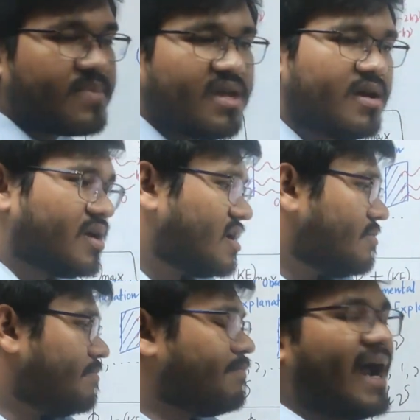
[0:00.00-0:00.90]

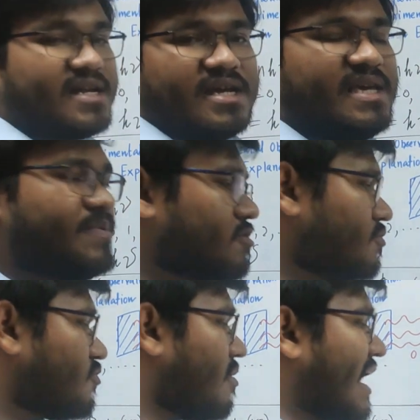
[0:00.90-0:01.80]
But if you
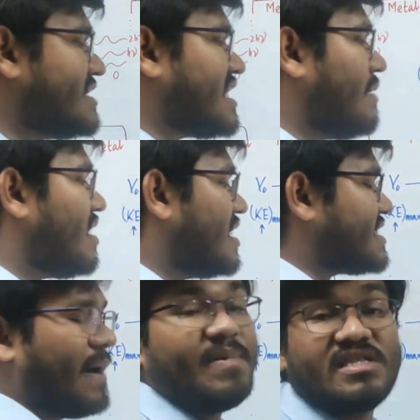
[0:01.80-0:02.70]
provide some
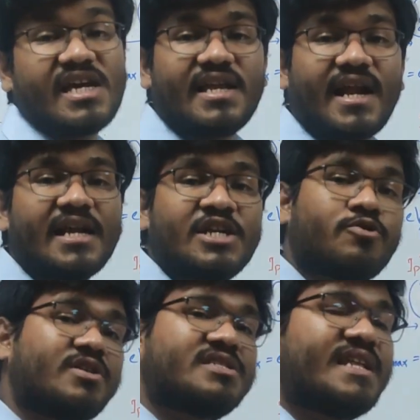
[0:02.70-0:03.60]
sufficient energy to this
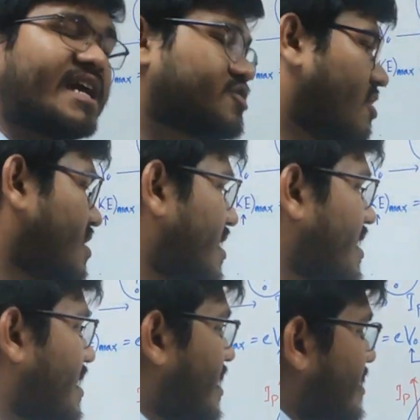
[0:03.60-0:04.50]
electron, then